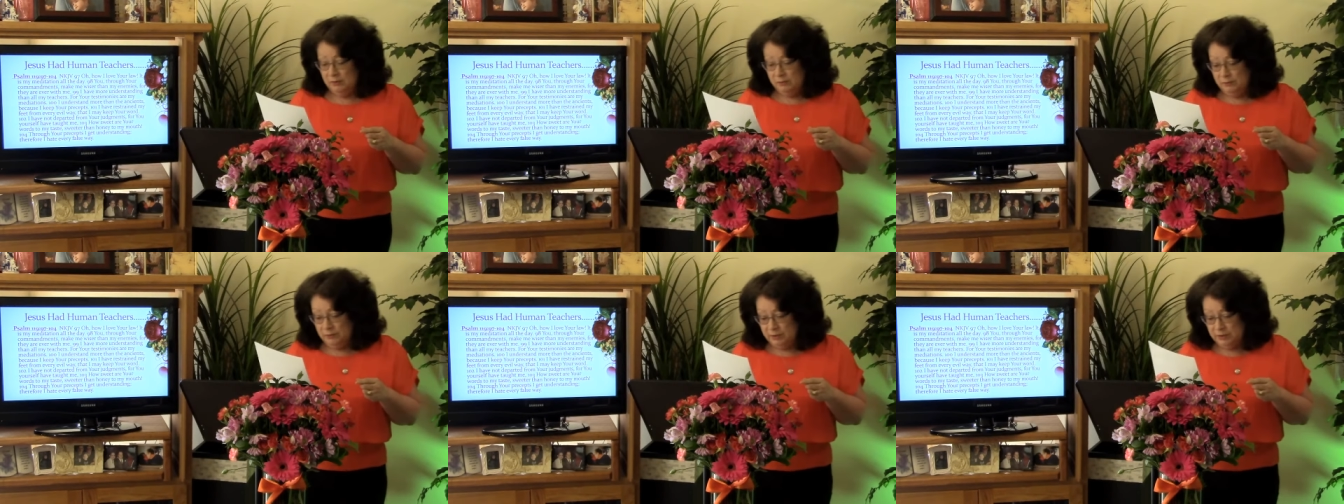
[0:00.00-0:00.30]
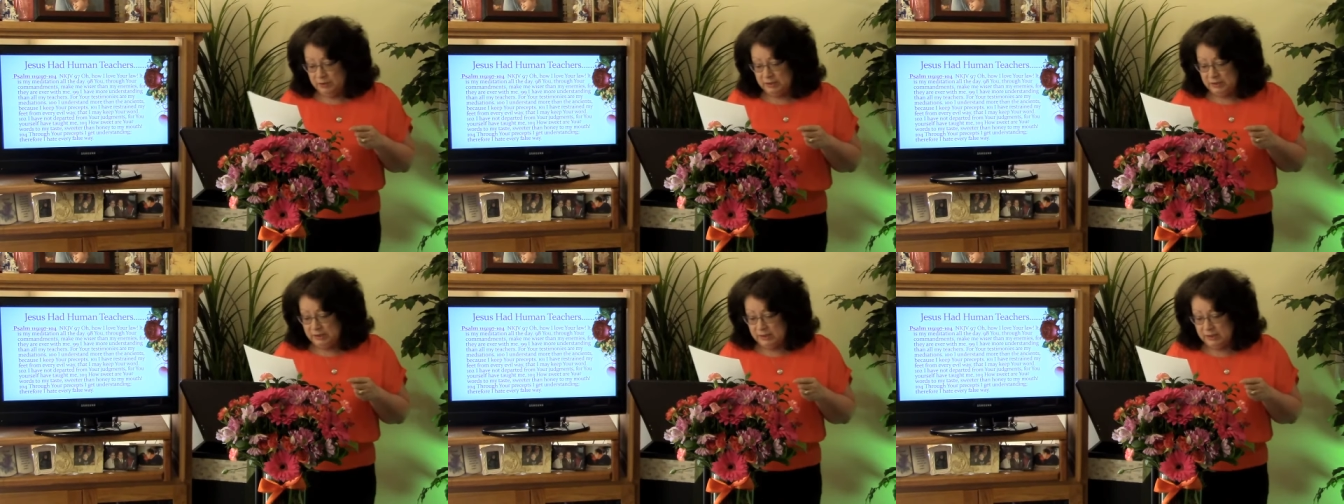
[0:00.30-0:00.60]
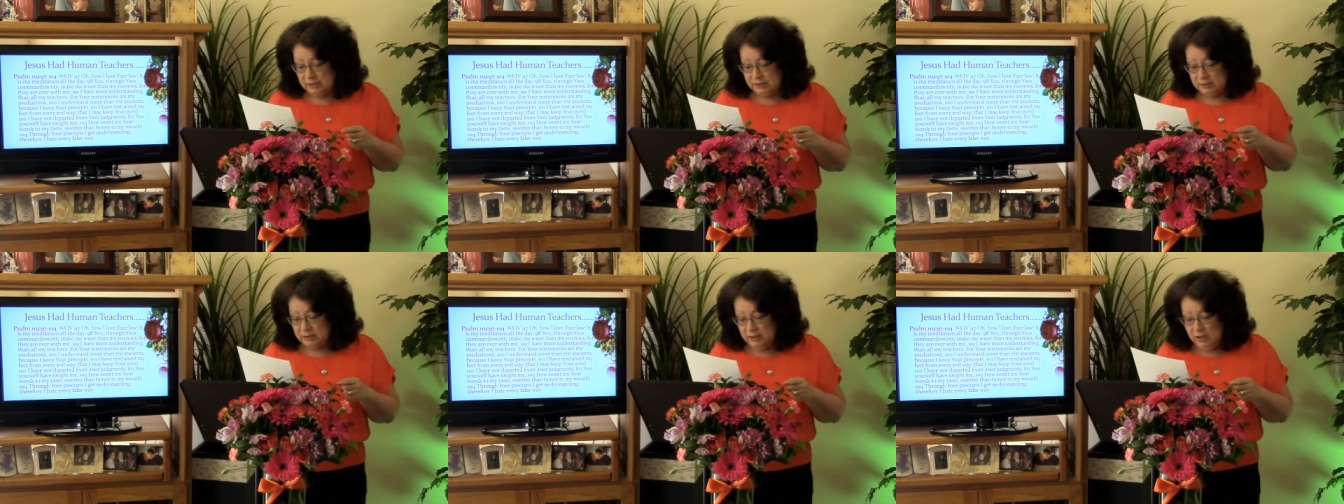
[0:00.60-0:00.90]

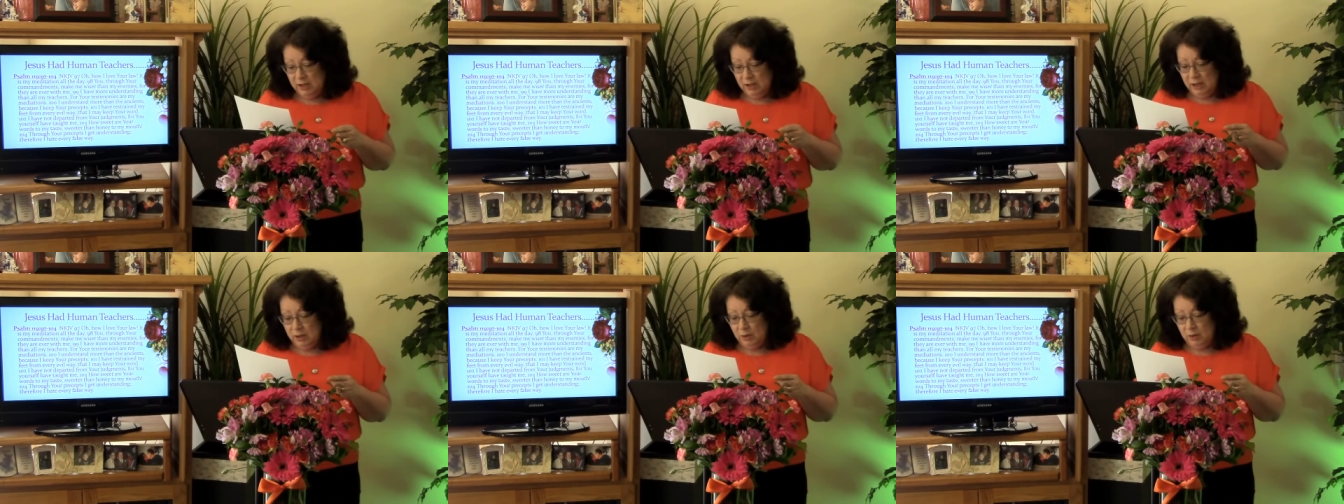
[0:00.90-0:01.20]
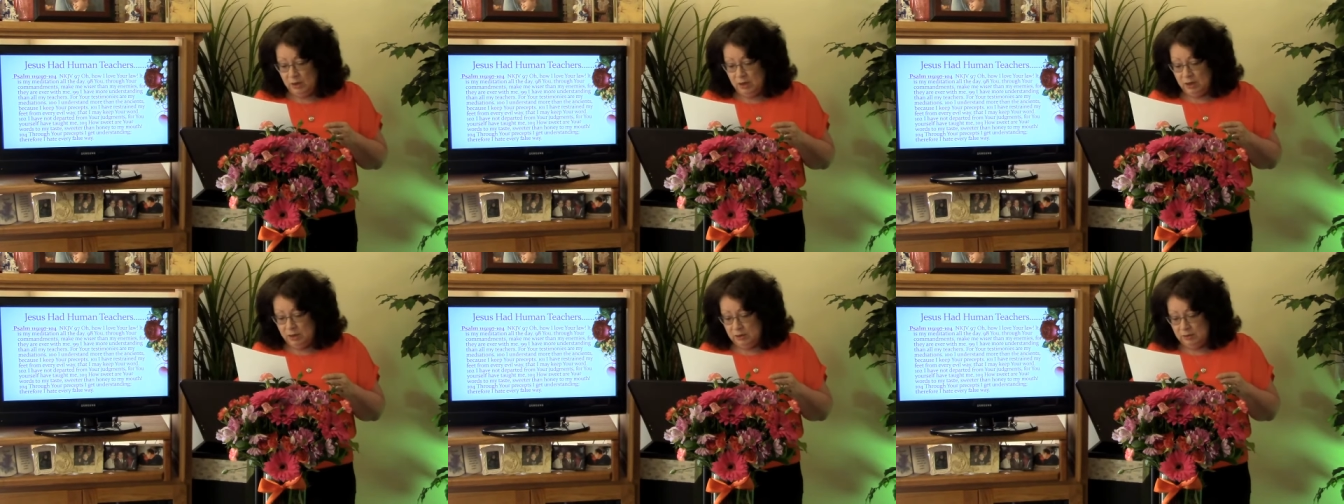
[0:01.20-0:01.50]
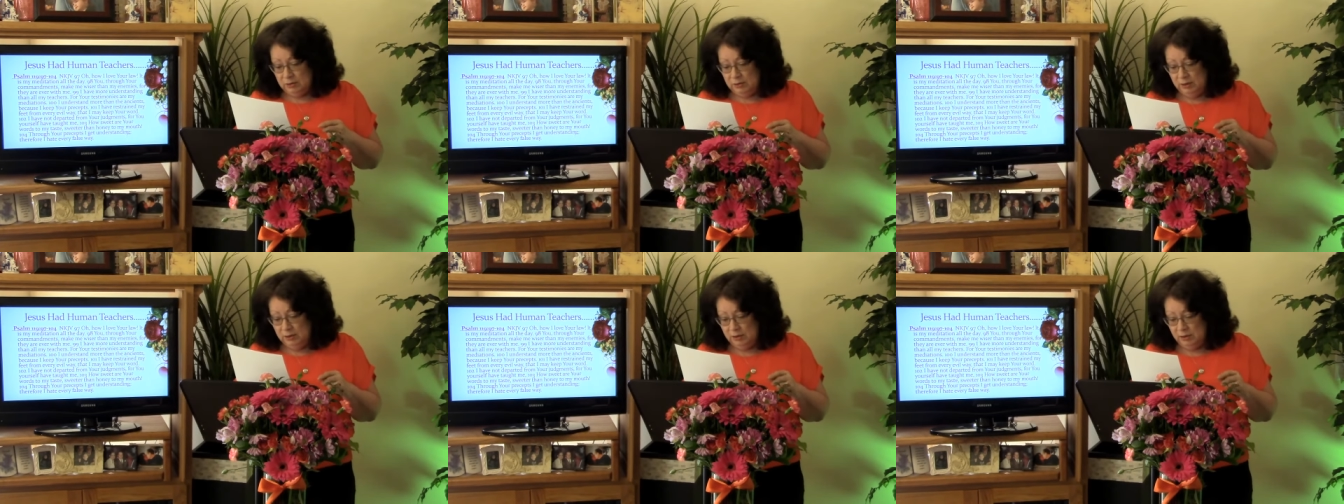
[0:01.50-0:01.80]
verses
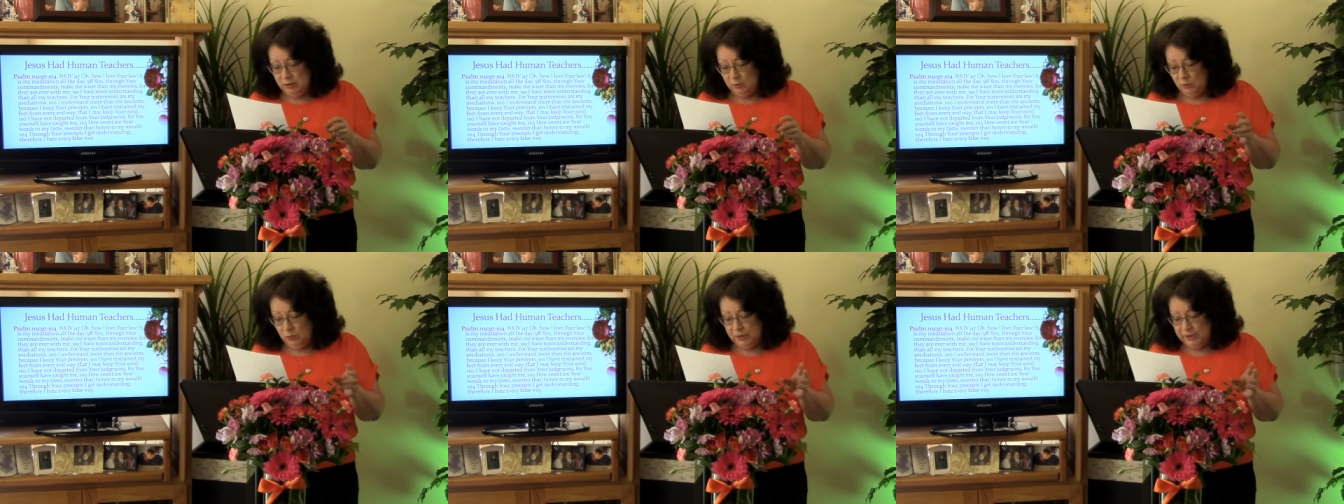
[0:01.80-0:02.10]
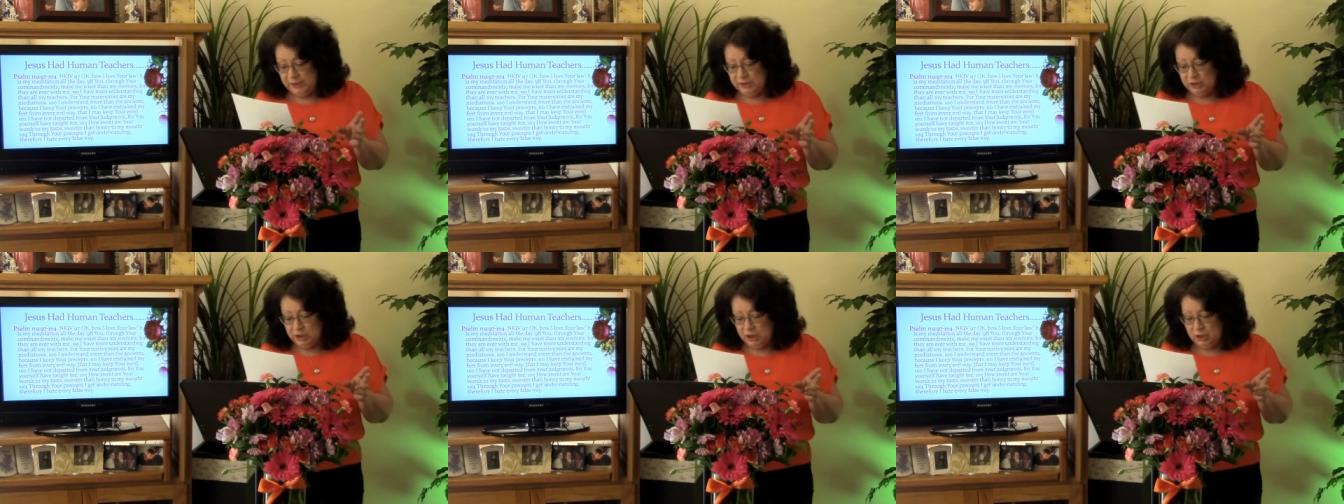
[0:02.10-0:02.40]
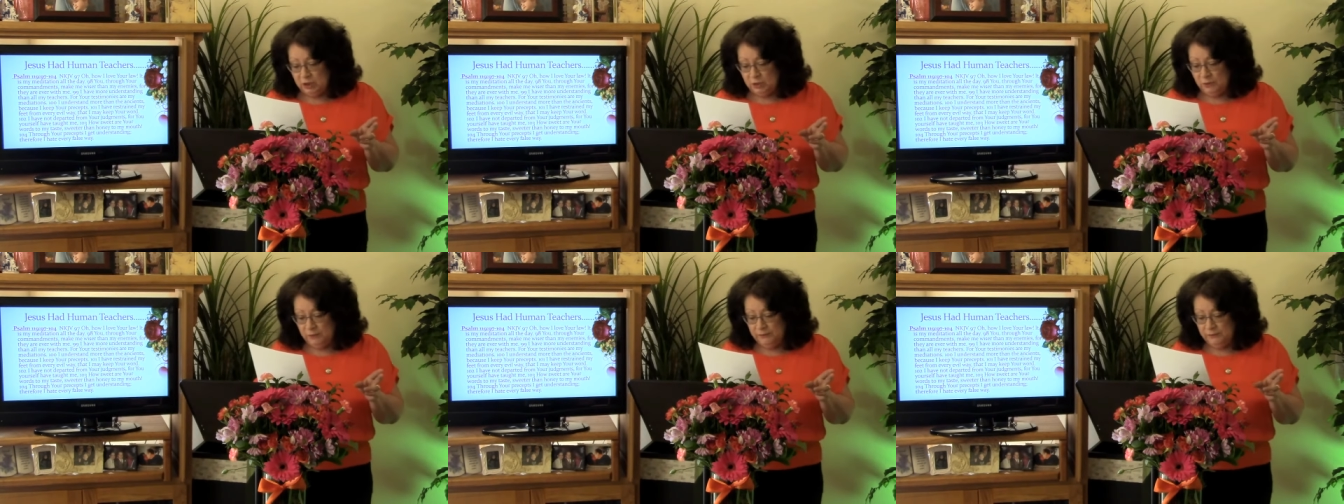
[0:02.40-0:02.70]
uh, 1 and
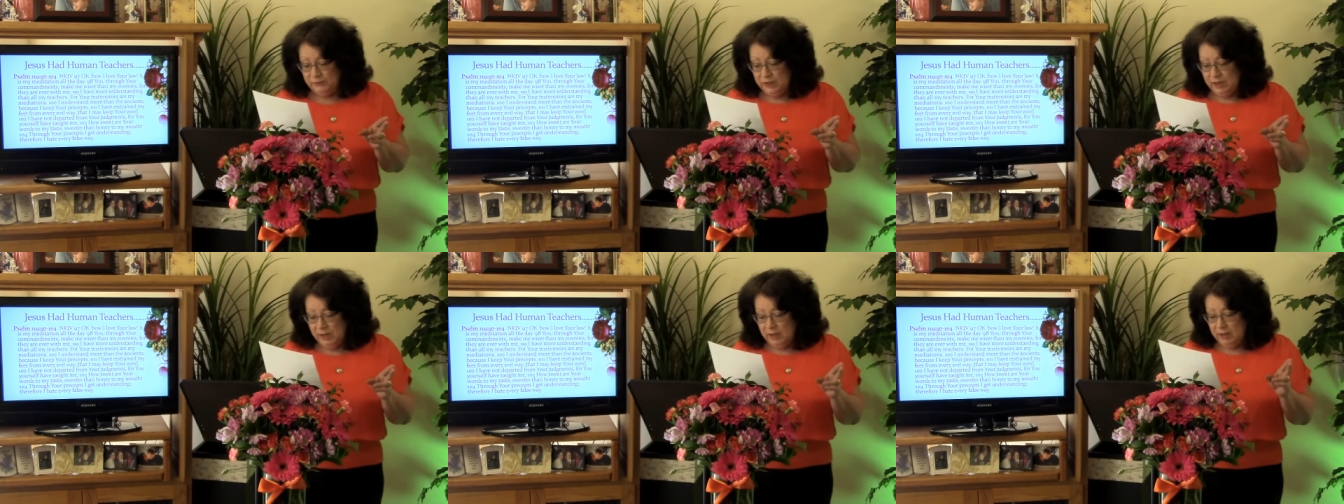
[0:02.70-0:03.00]
2.